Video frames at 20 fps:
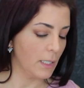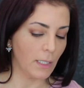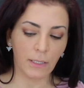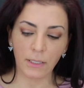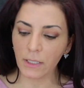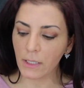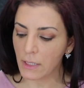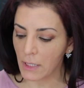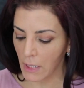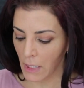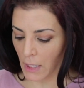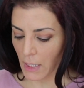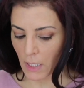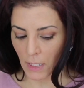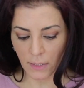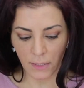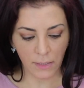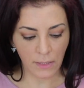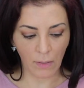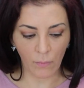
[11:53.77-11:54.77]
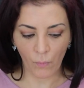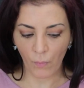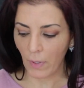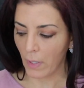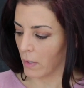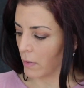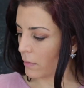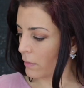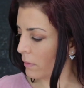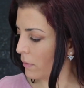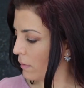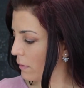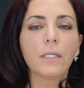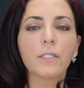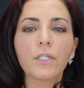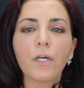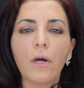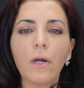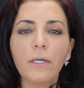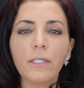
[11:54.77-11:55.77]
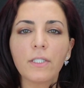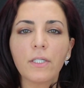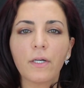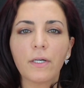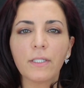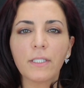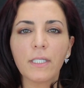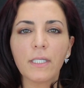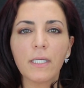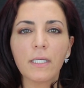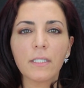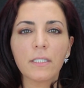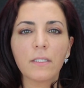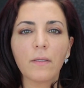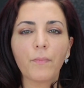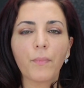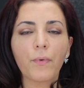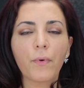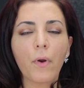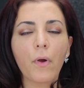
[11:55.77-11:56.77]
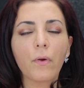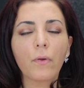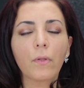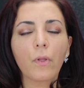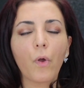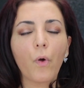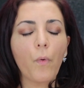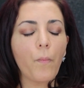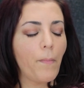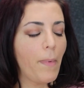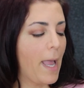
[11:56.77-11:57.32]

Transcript: It's sitting here somewhere. Tarteist Pro Glow